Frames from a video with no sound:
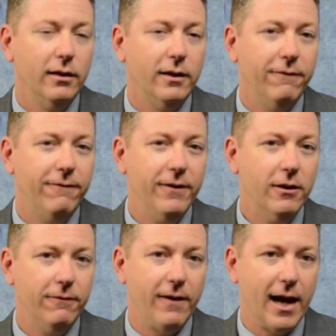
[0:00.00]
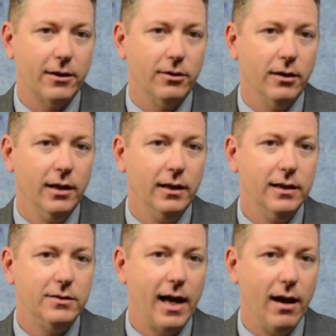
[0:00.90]
The fifth factor
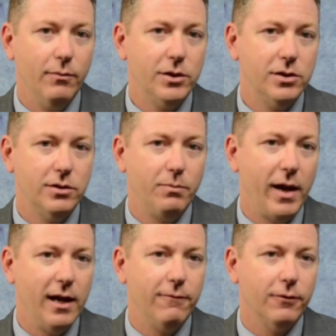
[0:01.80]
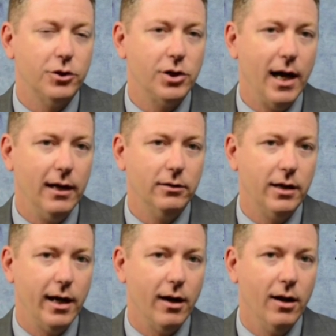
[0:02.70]
is how much is paid for
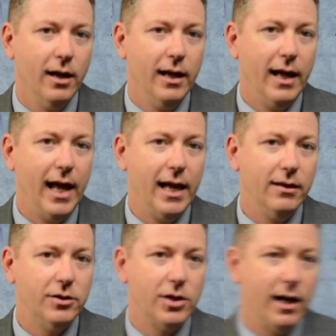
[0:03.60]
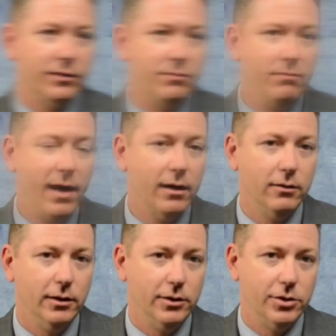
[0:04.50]
child care and the child's
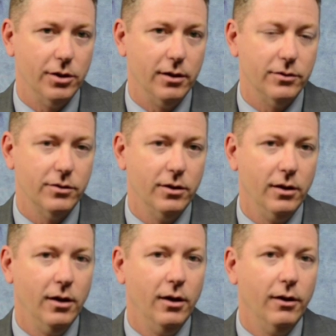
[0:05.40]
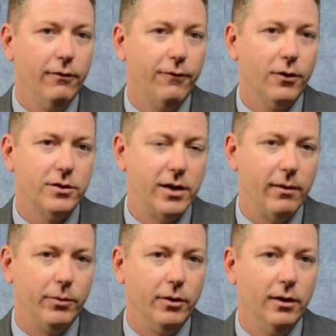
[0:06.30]
medical insurance. For
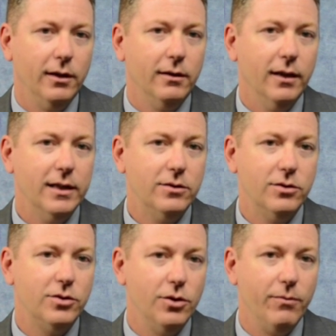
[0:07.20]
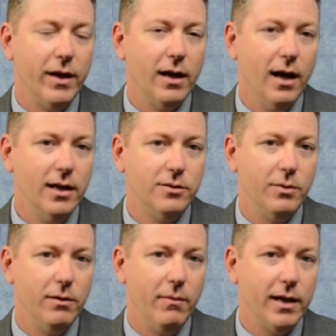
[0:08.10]
example, let's assume that a
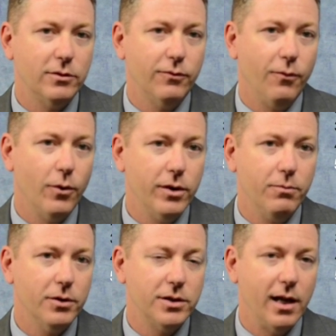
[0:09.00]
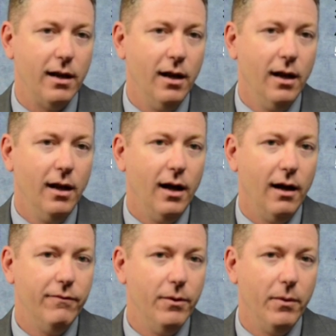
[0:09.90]
husband makes 40%
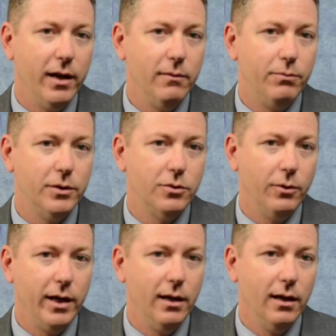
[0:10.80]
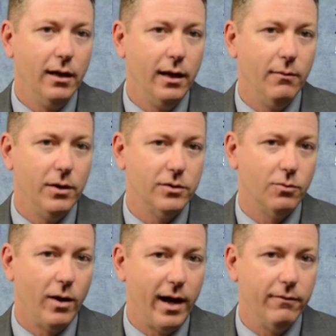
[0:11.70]
of the money between him and his
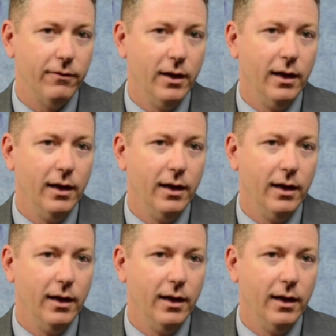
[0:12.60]
wife.